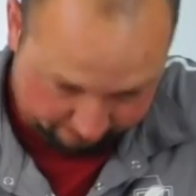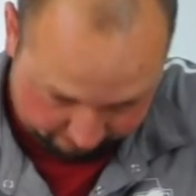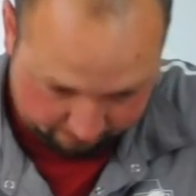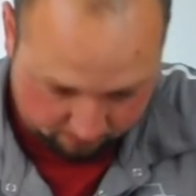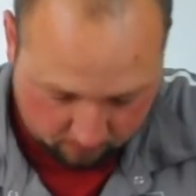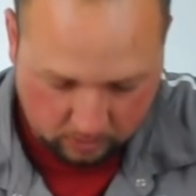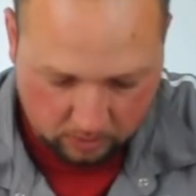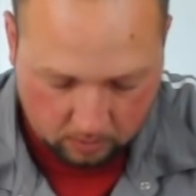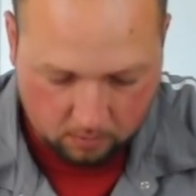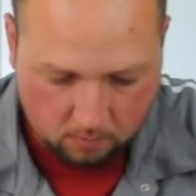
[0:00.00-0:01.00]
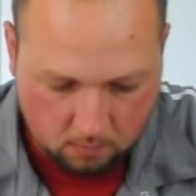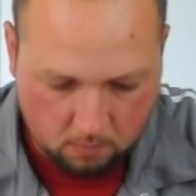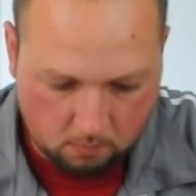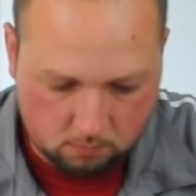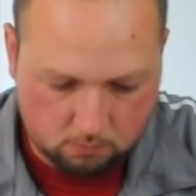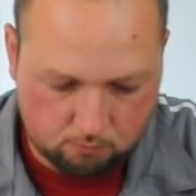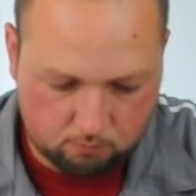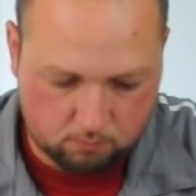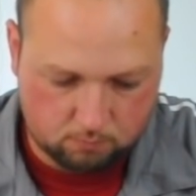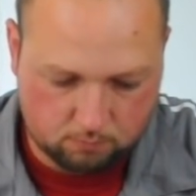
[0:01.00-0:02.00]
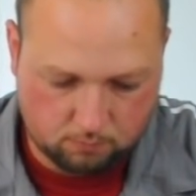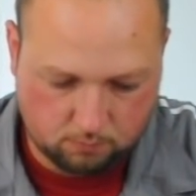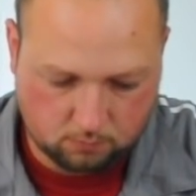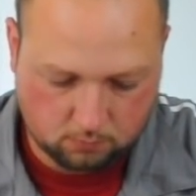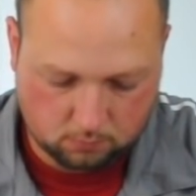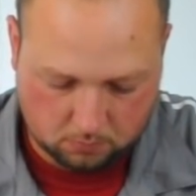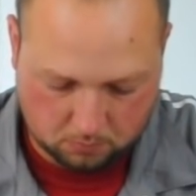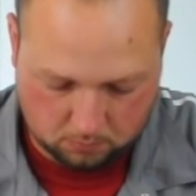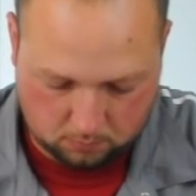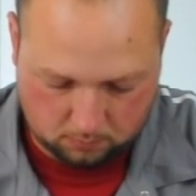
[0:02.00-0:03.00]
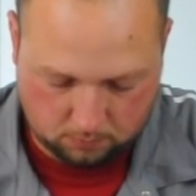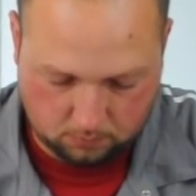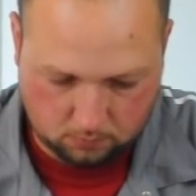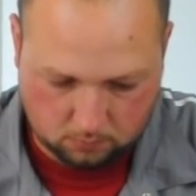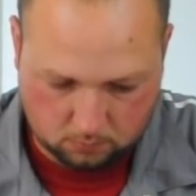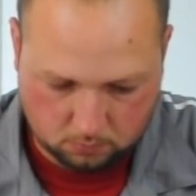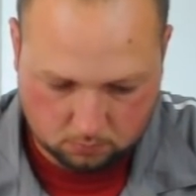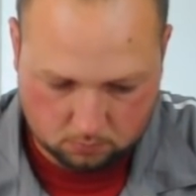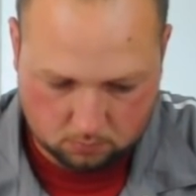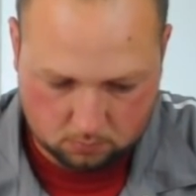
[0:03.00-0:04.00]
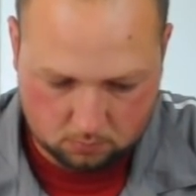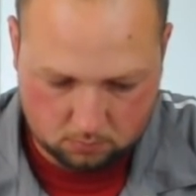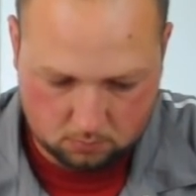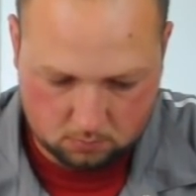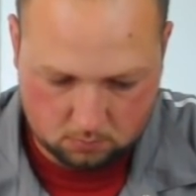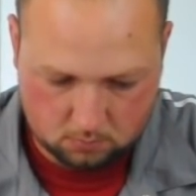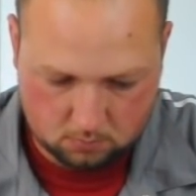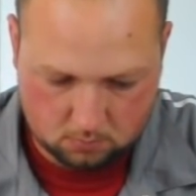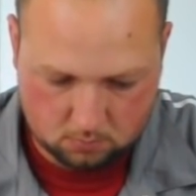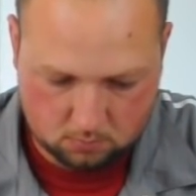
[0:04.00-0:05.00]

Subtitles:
The person shown says nothing.